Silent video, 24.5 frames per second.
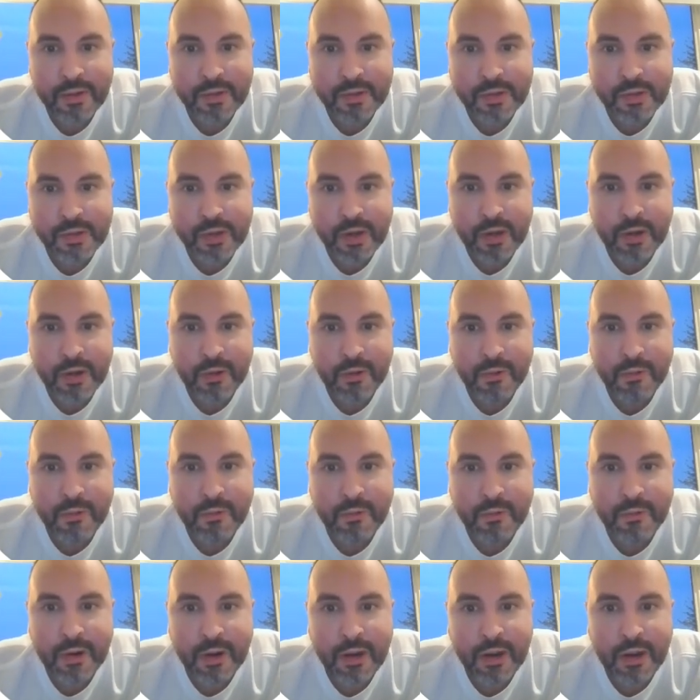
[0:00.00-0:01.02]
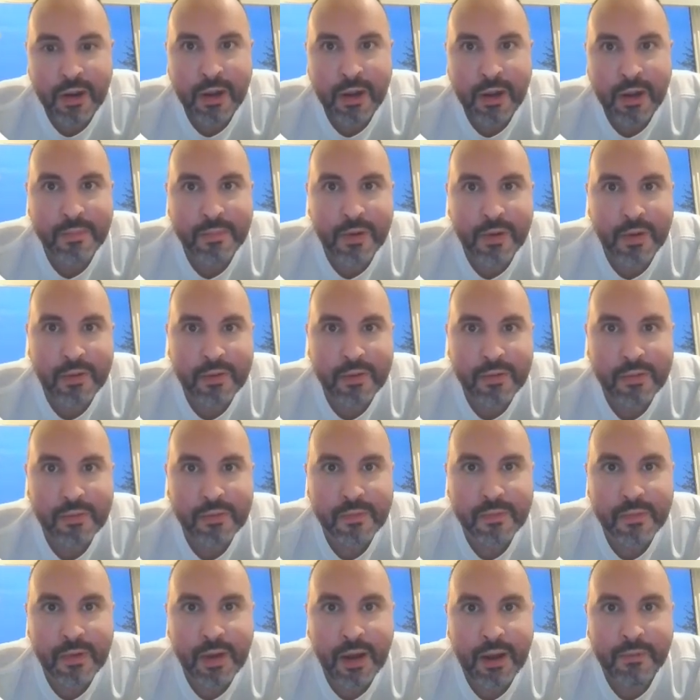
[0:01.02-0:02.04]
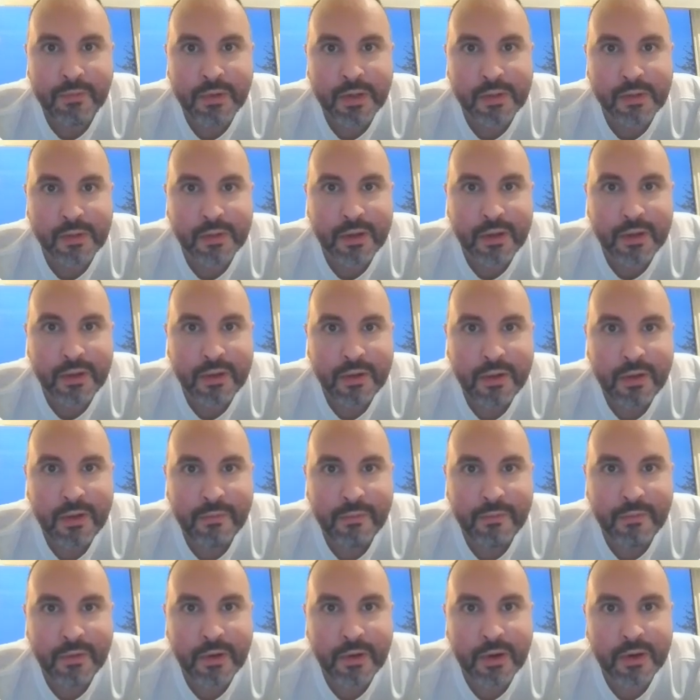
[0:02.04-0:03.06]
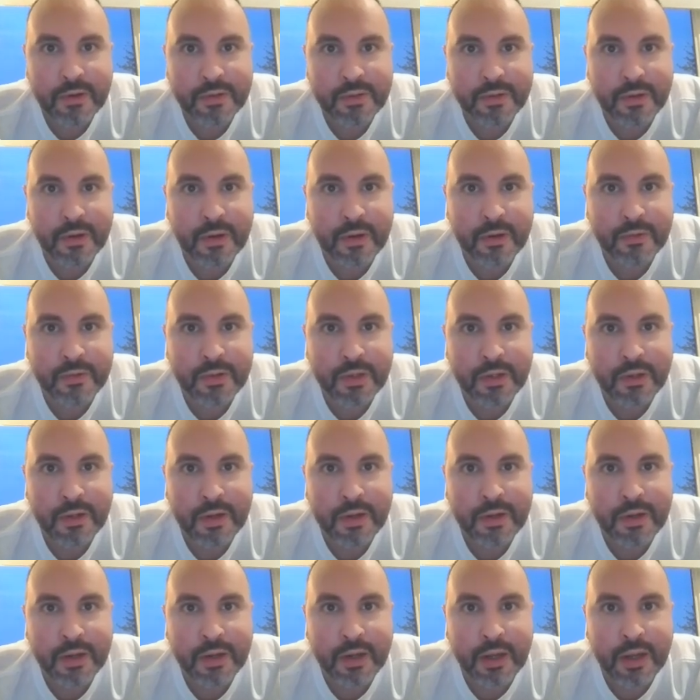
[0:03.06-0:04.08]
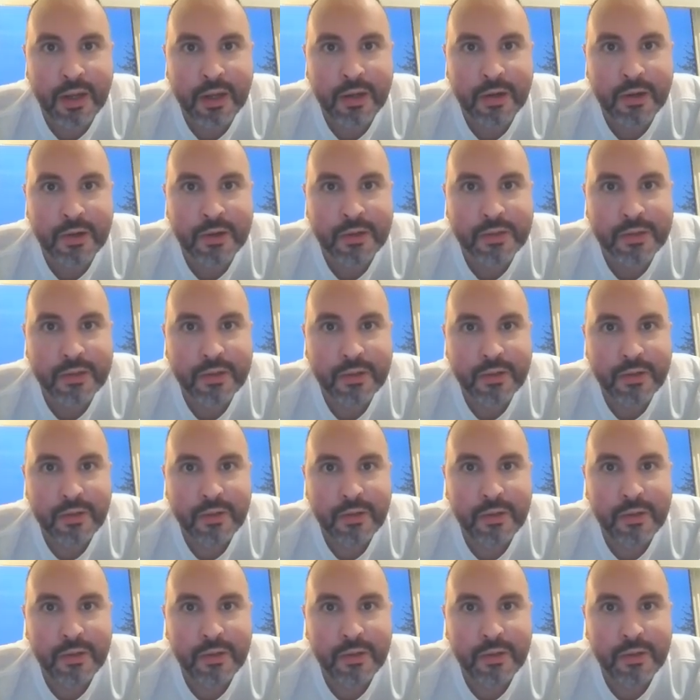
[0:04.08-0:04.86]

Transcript: So obviously, first go to your indicators,